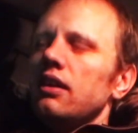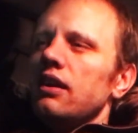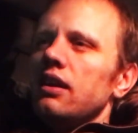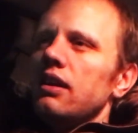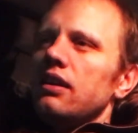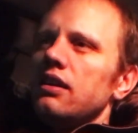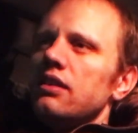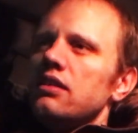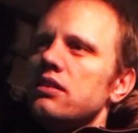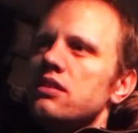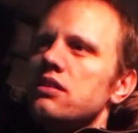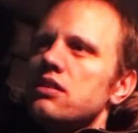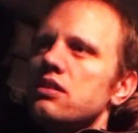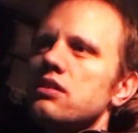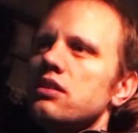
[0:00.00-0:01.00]

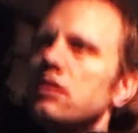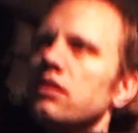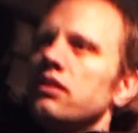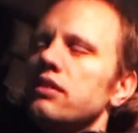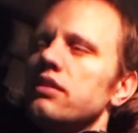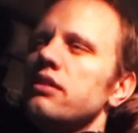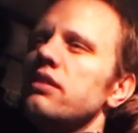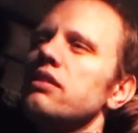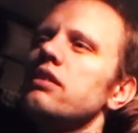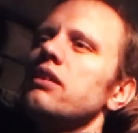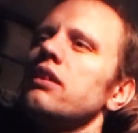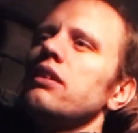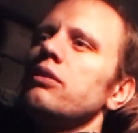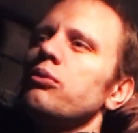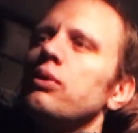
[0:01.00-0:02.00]
And
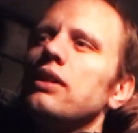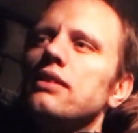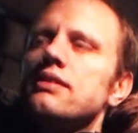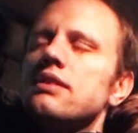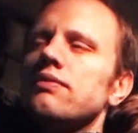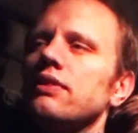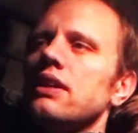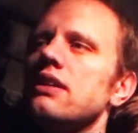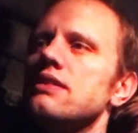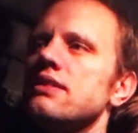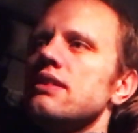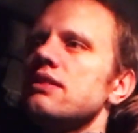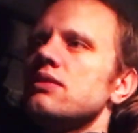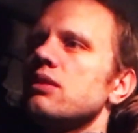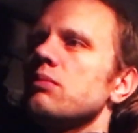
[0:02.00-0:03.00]
they're relatively
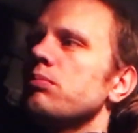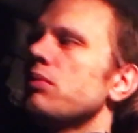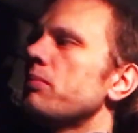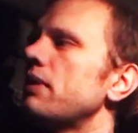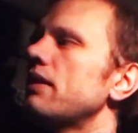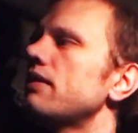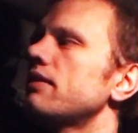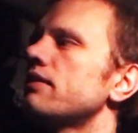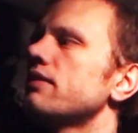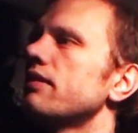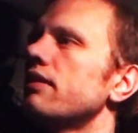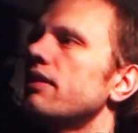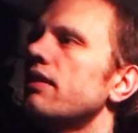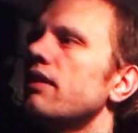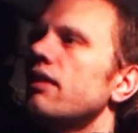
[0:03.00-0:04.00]
easy to implement.
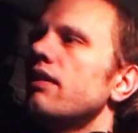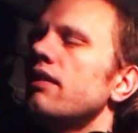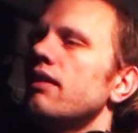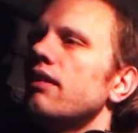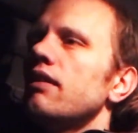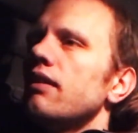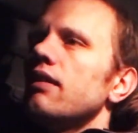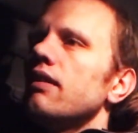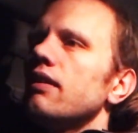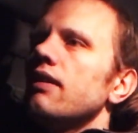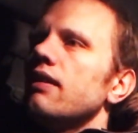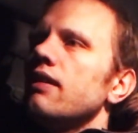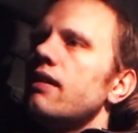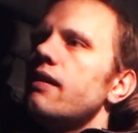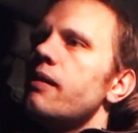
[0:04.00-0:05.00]

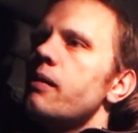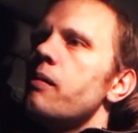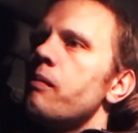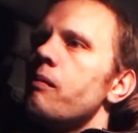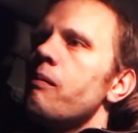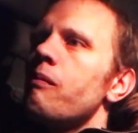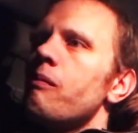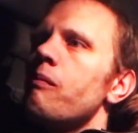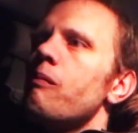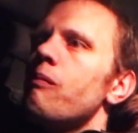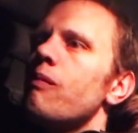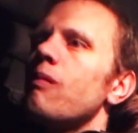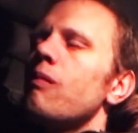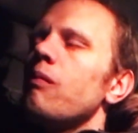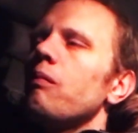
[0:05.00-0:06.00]

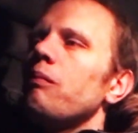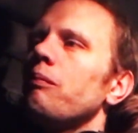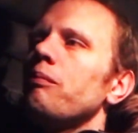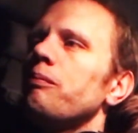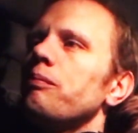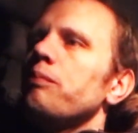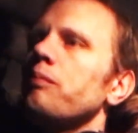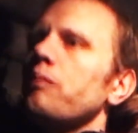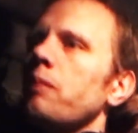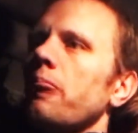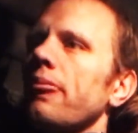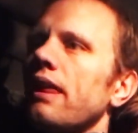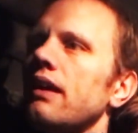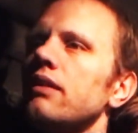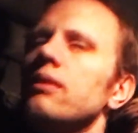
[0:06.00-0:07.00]

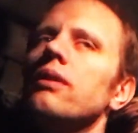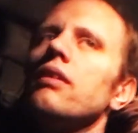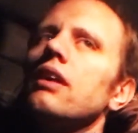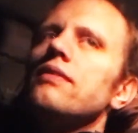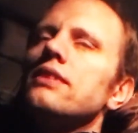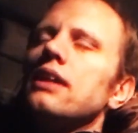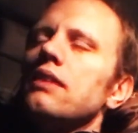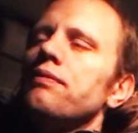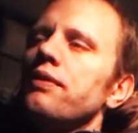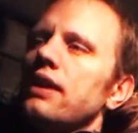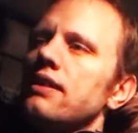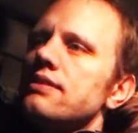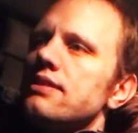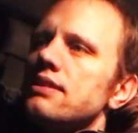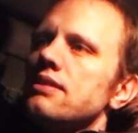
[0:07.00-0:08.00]
And you don't have to get
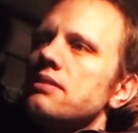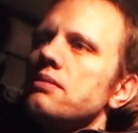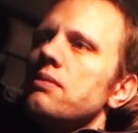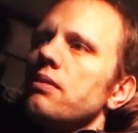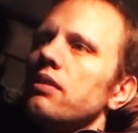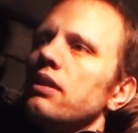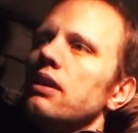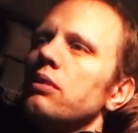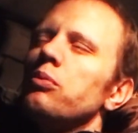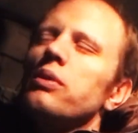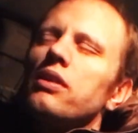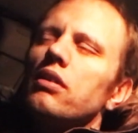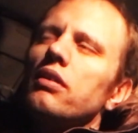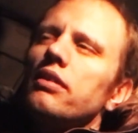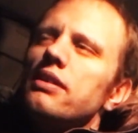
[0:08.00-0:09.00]
fancy. Like,
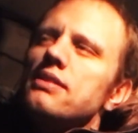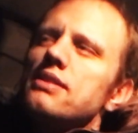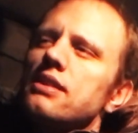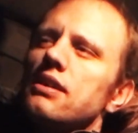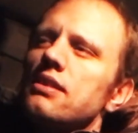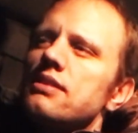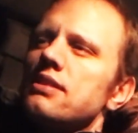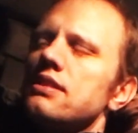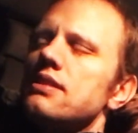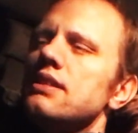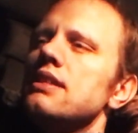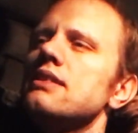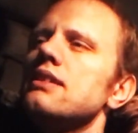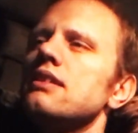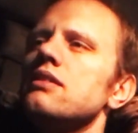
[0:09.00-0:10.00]
with all of these things, it's
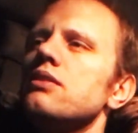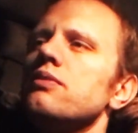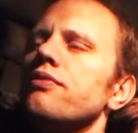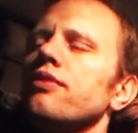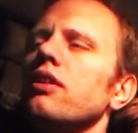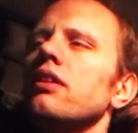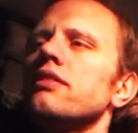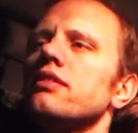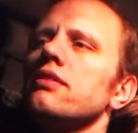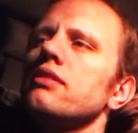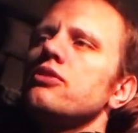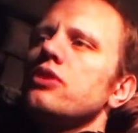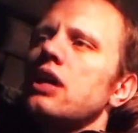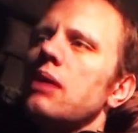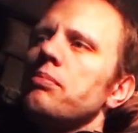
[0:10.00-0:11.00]
easy to fall into the
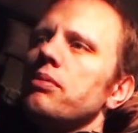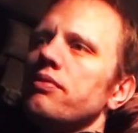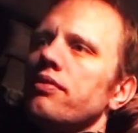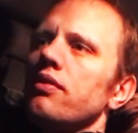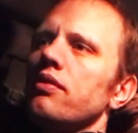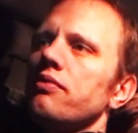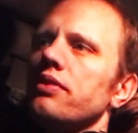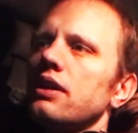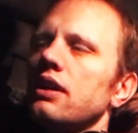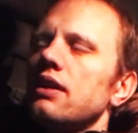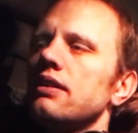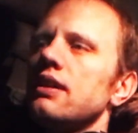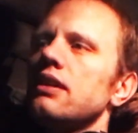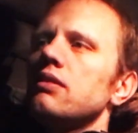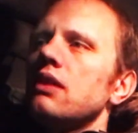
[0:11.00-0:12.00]
trap of
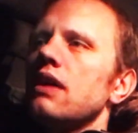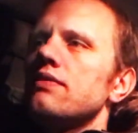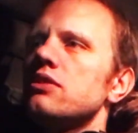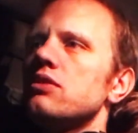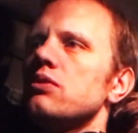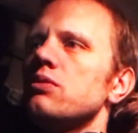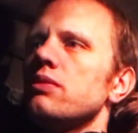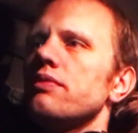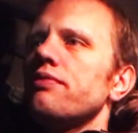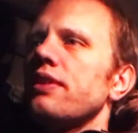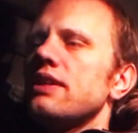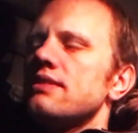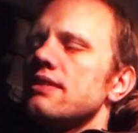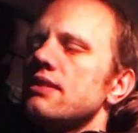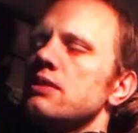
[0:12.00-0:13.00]
thinking that you have to do the
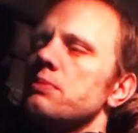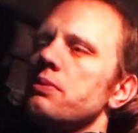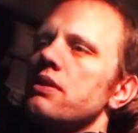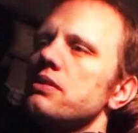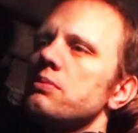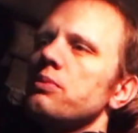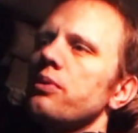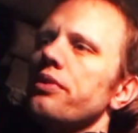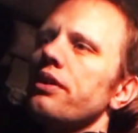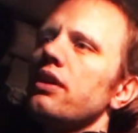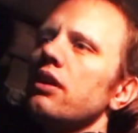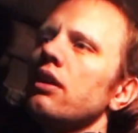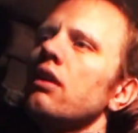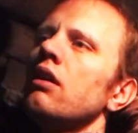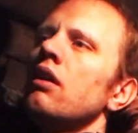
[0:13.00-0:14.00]
fanciest possible
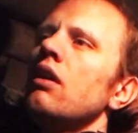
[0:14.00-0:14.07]
thing,